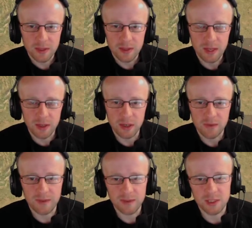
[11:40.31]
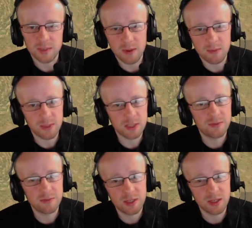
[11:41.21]
that unit of African spearmen,
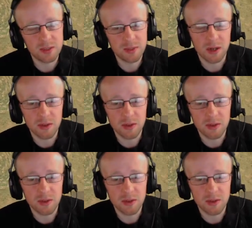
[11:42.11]
which, to be honest with you,